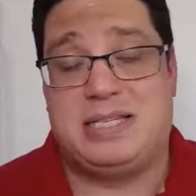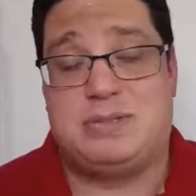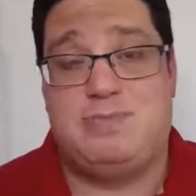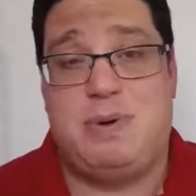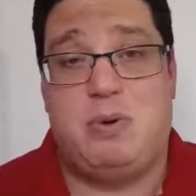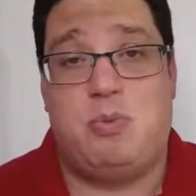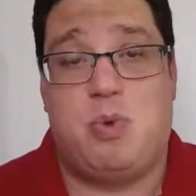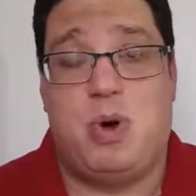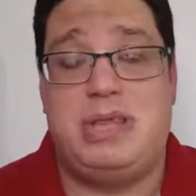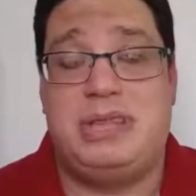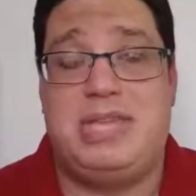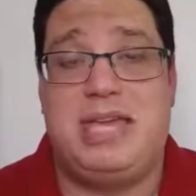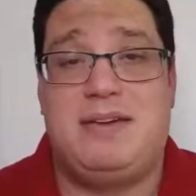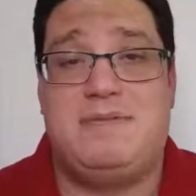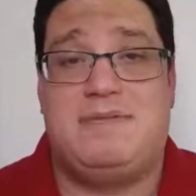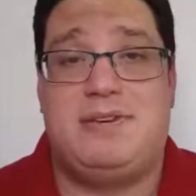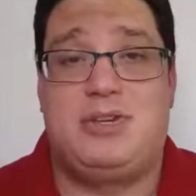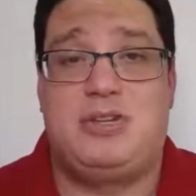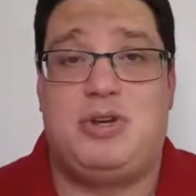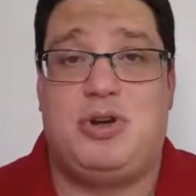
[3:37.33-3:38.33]
But one thing
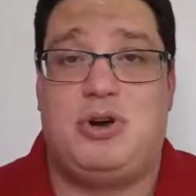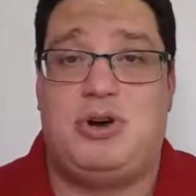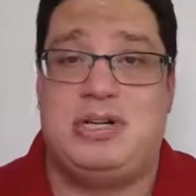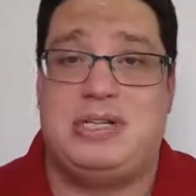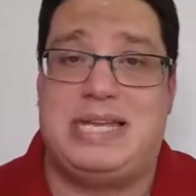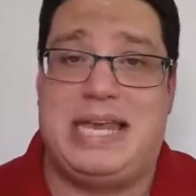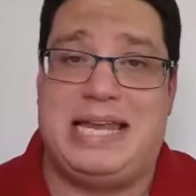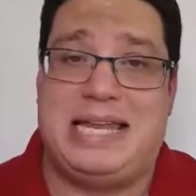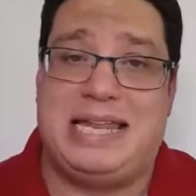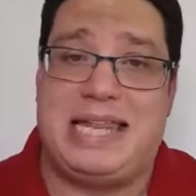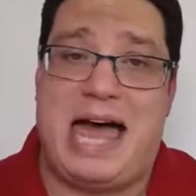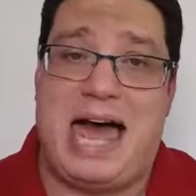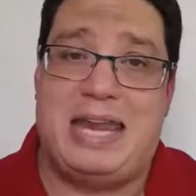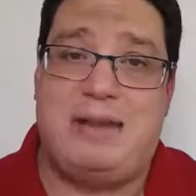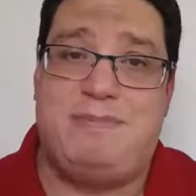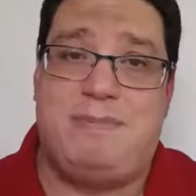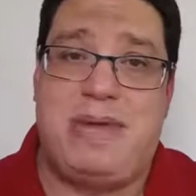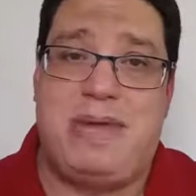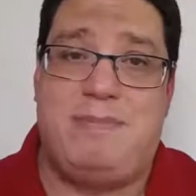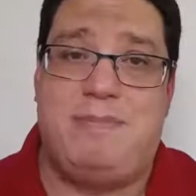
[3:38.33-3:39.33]
for sure is that a lot
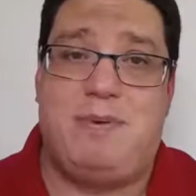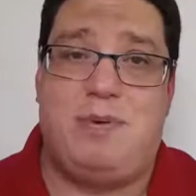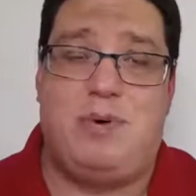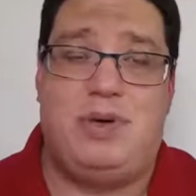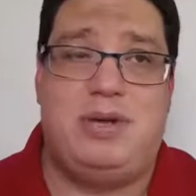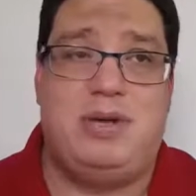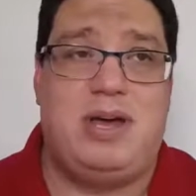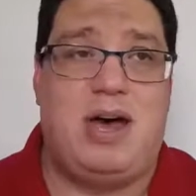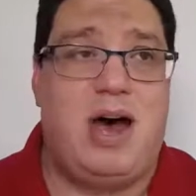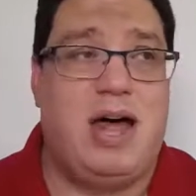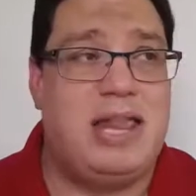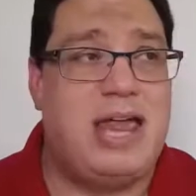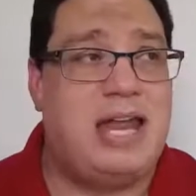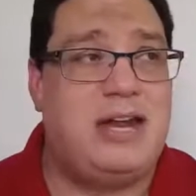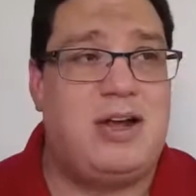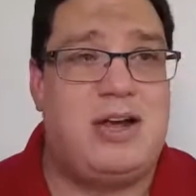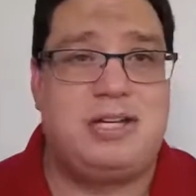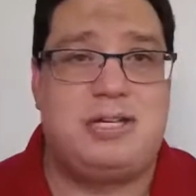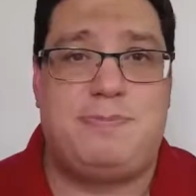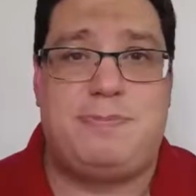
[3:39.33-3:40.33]
of people, a lot of
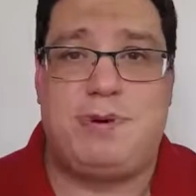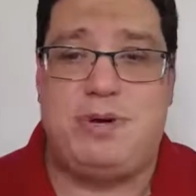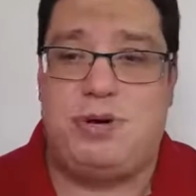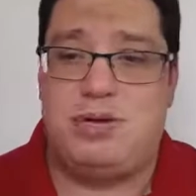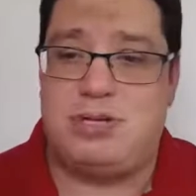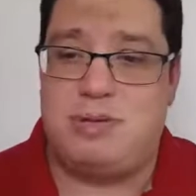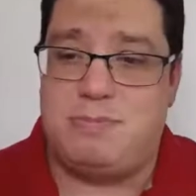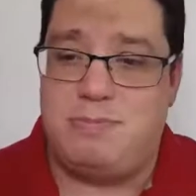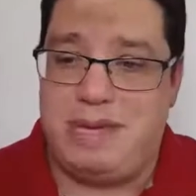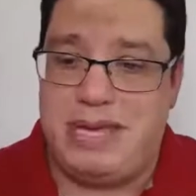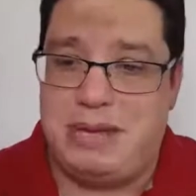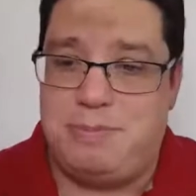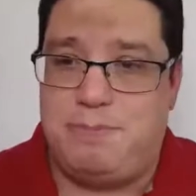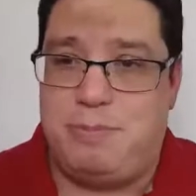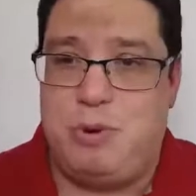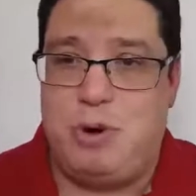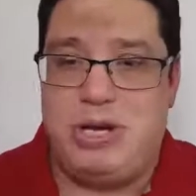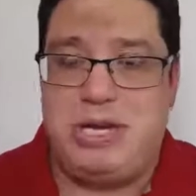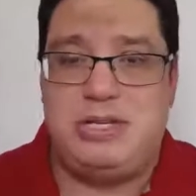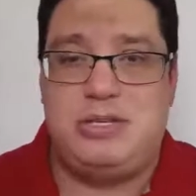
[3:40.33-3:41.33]
entrepreneurs are being
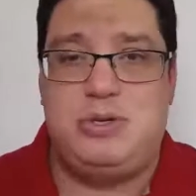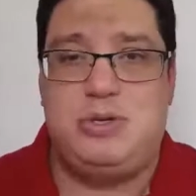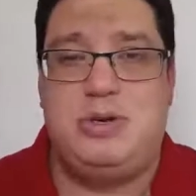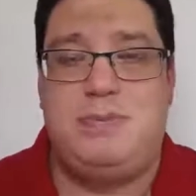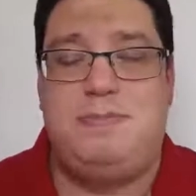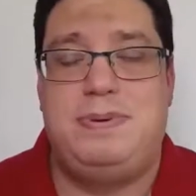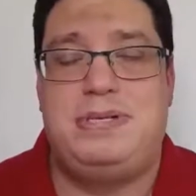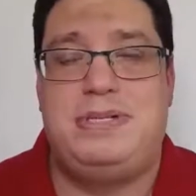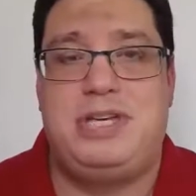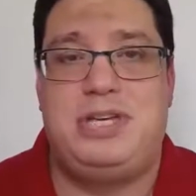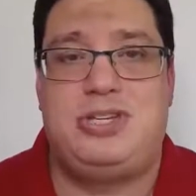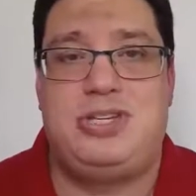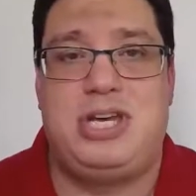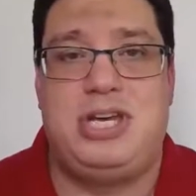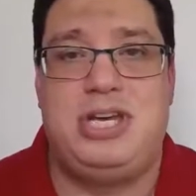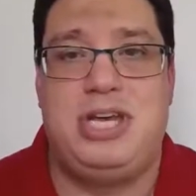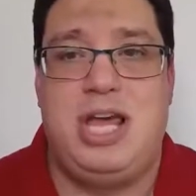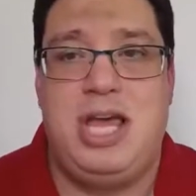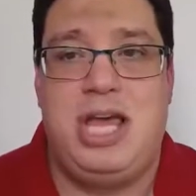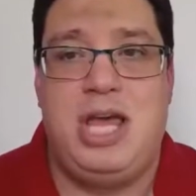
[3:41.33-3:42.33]
put into a
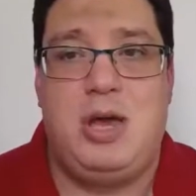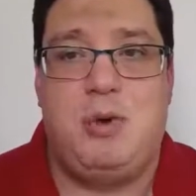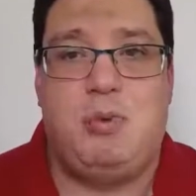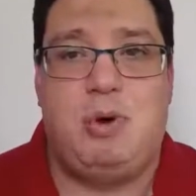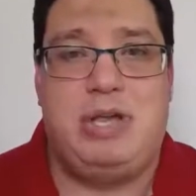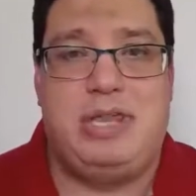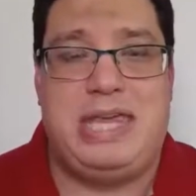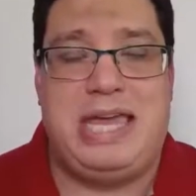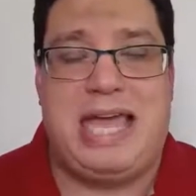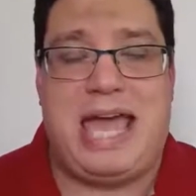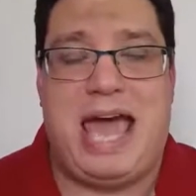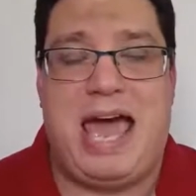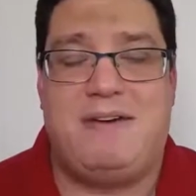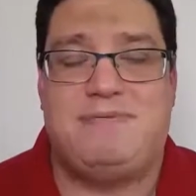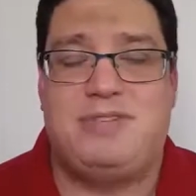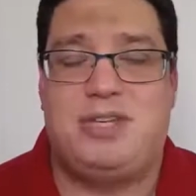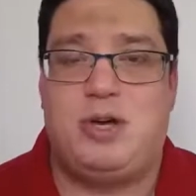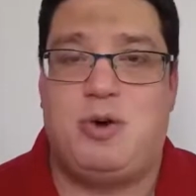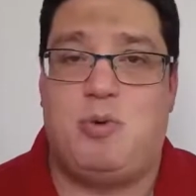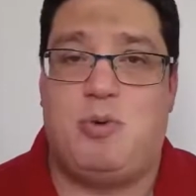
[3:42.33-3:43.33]
position where they have
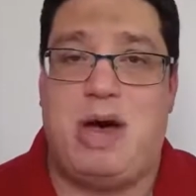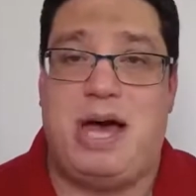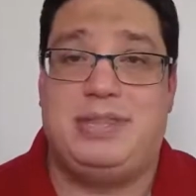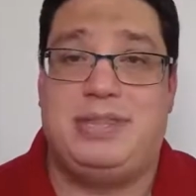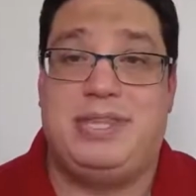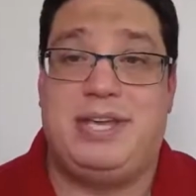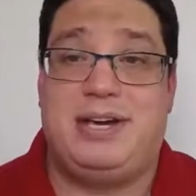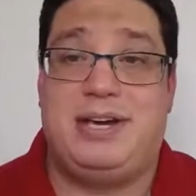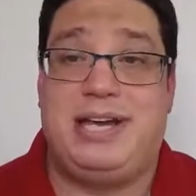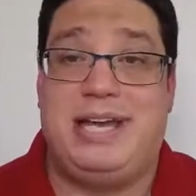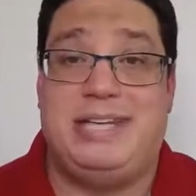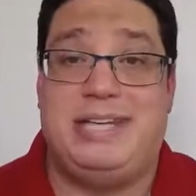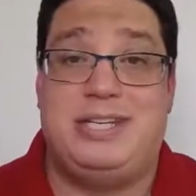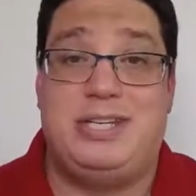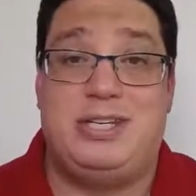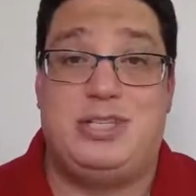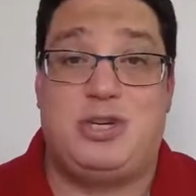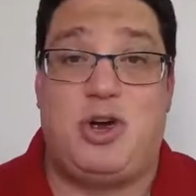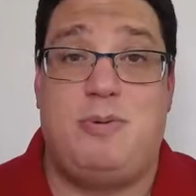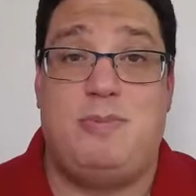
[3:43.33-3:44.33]
to go out there and
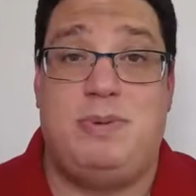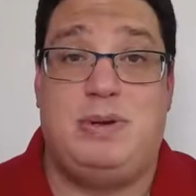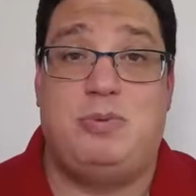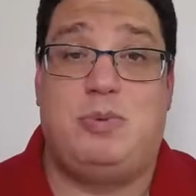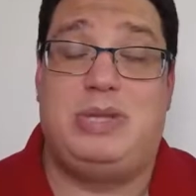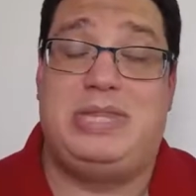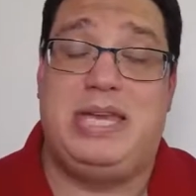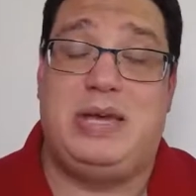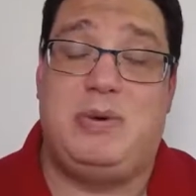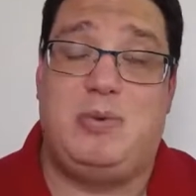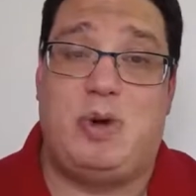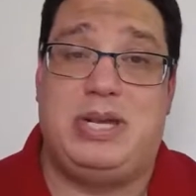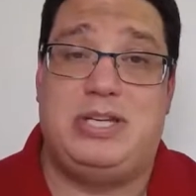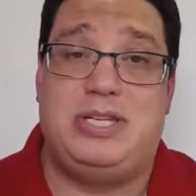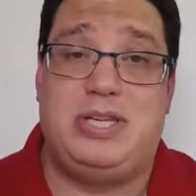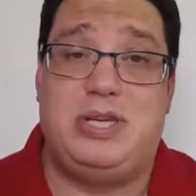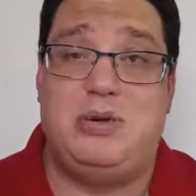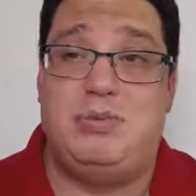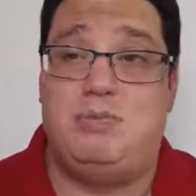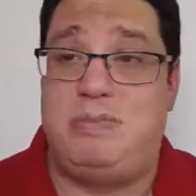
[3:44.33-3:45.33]
determine what they want to do.